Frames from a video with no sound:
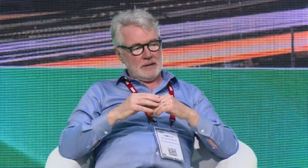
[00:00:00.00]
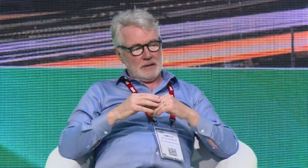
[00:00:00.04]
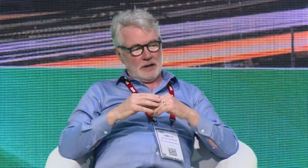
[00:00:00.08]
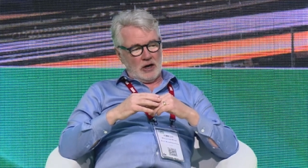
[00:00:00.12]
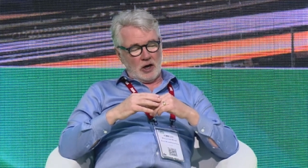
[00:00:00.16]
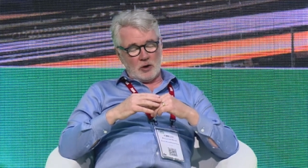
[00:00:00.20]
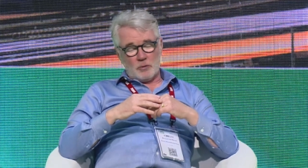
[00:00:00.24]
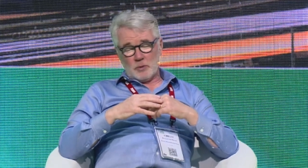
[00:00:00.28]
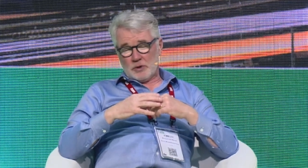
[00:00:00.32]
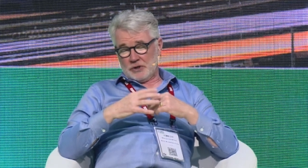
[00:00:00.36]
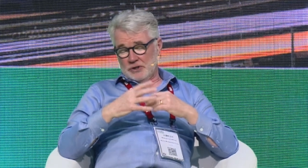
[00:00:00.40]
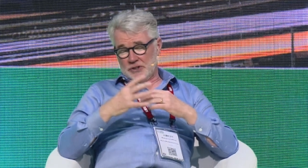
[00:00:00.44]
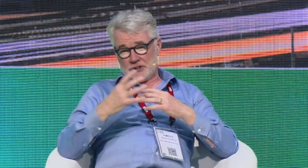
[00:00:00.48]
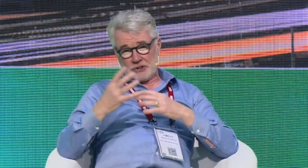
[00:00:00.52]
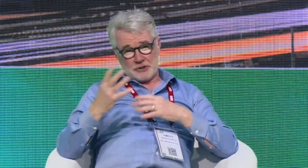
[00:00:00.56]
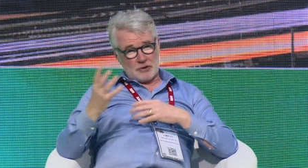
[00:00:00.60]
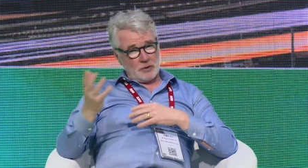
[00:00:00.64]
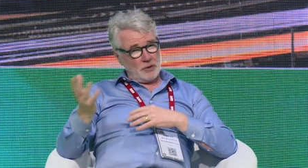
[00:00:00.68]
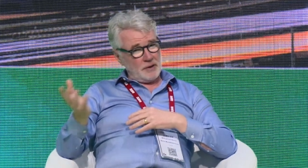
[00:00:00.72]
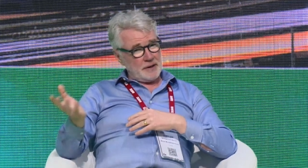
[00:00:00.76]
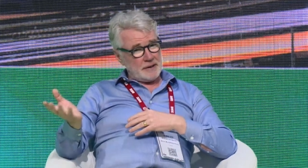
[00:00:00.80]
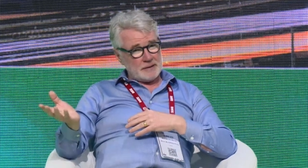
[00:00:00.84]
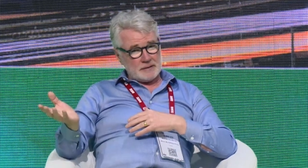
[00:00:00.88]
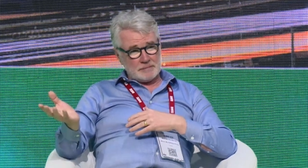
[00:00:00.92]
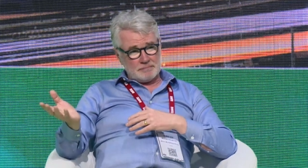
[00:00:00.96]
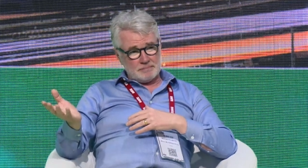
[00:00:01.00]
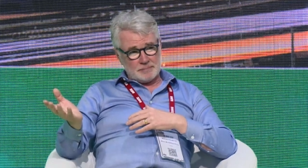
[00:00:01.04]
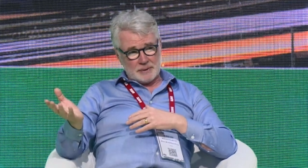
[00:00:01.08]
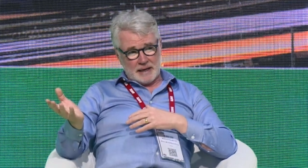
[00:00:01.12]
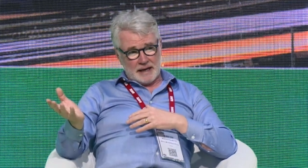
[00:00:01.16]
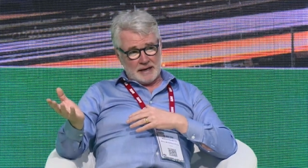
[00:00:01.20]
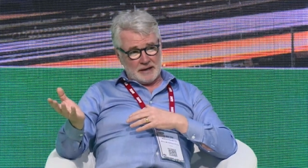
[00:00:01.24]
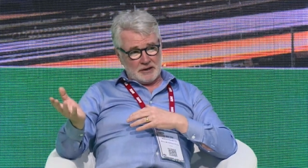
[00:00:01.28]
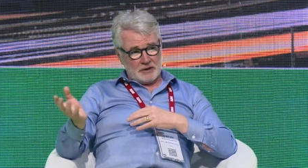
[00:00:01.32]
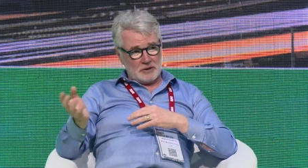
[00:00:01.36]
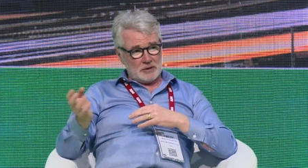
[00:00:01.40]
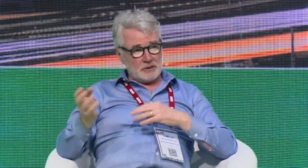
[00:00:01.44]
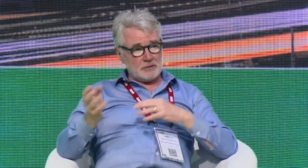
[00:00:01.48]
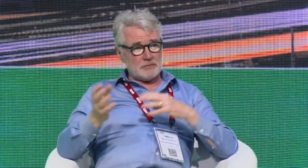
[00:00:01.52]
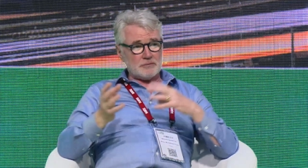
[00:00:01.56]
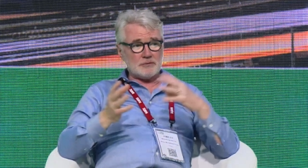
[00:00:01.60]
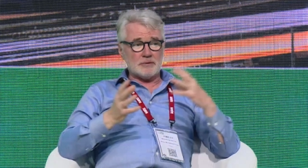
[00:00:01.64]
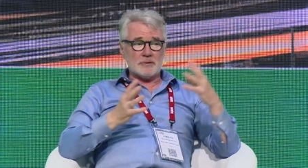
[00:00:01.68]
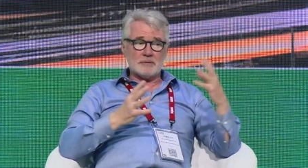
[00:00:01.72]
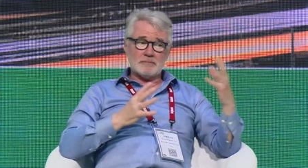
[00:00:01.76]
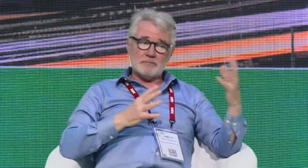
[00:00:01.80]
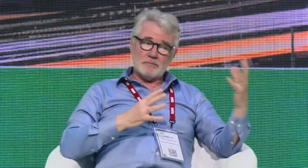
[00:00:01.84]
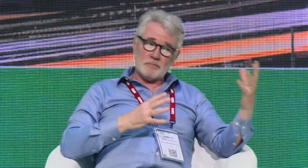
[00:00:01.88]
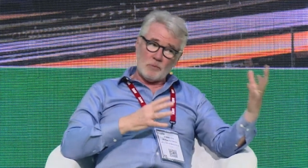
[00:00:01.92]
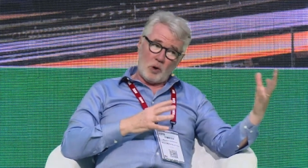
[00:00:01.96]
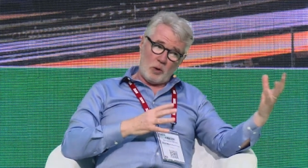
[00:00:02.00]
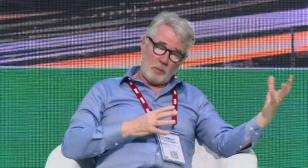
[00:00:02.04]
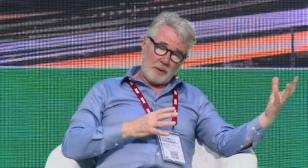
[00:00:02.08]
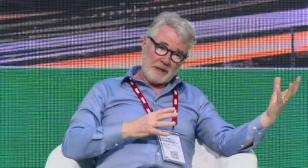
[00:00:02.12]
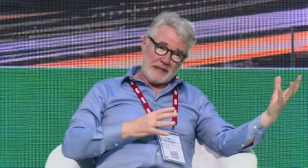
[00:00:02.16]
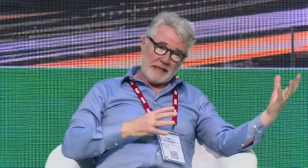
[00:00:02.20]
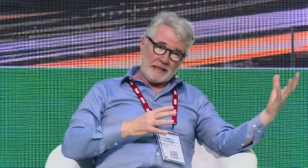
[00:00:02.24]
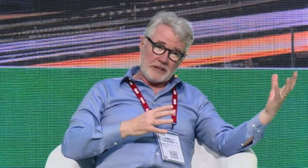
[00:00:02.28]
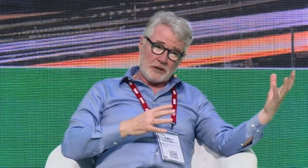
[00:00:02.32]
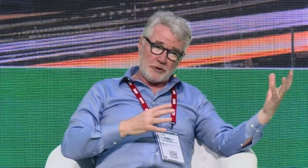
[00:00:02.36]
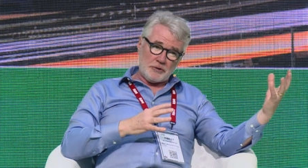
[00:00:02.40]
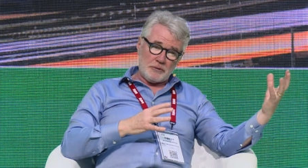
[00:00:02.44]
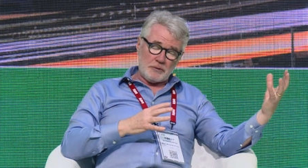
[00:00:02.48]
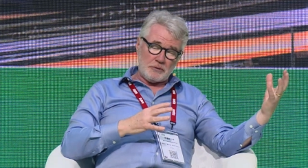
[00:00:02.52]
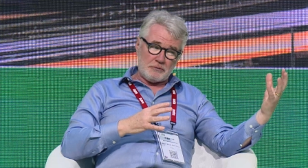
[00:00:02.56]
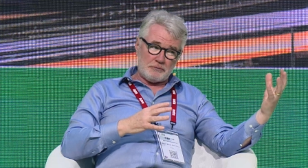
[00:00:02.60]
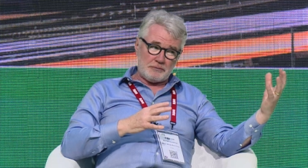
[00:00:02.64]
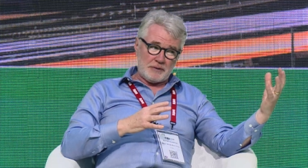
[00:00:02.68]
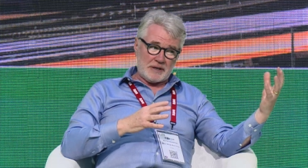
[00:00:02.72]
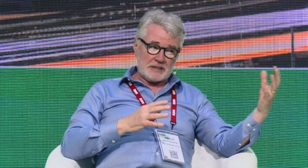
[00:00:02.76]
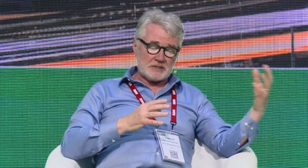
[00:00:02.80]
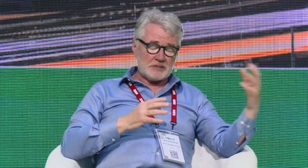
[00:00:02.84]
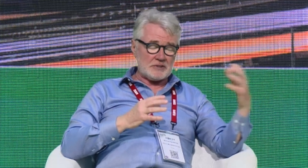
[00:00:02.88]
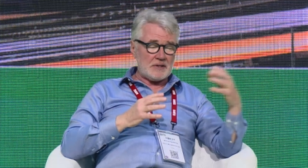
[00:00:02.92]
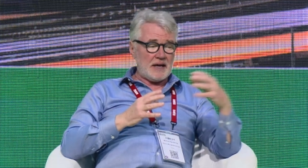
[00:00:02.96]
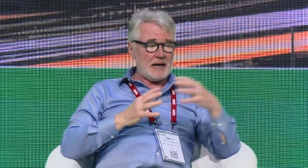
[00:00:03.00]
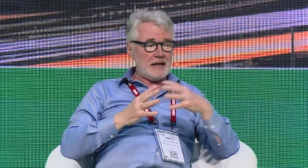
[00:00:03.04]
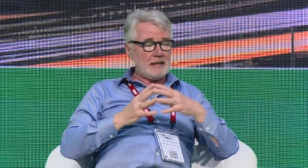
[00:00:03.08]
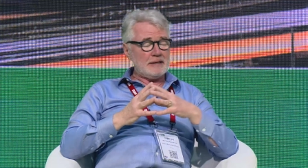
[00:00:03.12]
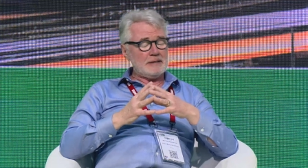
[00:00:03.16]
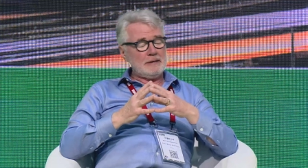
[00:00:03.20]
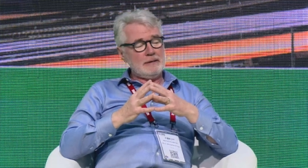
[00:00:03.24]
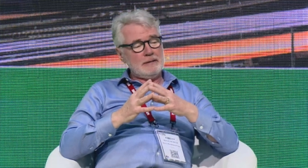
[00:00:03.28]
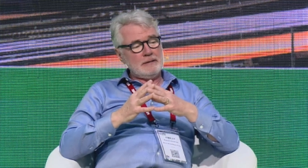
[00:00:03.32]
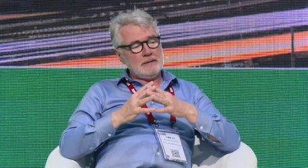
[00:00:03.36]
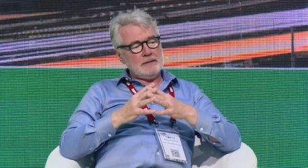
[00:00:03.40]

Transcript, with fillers: how we're destroying planet Earth and what we need to do to fix that.